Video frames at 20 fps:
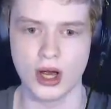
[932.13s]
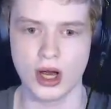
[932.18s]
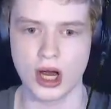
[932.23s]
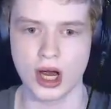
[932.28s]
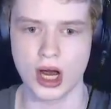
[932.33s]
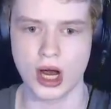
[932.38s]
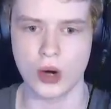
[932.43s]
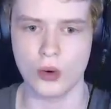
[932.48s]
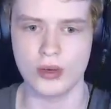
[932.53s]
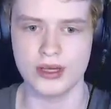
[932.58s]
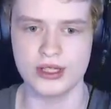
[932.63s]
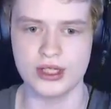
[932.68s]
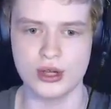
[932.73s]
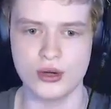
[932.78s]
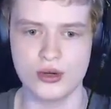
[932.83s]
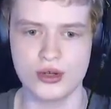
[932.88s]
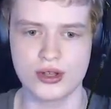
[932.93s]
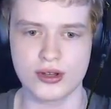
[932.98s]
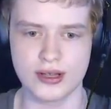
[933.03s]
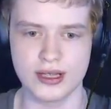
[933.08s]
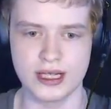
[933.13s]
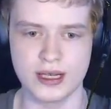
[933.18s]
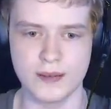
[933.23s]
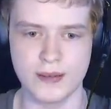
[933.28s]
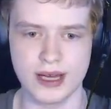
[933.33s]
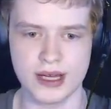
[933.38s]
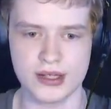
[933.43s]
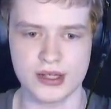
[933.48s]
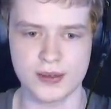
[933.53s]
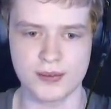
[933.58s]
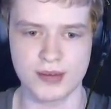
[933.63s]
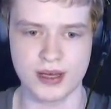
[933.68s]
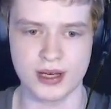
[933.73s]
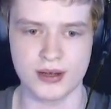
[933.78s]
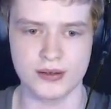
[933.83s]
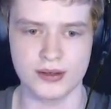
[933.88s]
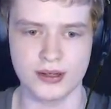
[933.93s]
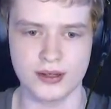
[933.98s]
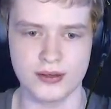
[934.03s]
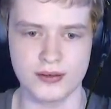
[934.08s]
Oh, we do clean the massive pile,
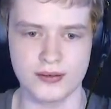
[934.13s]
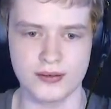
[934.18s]
though.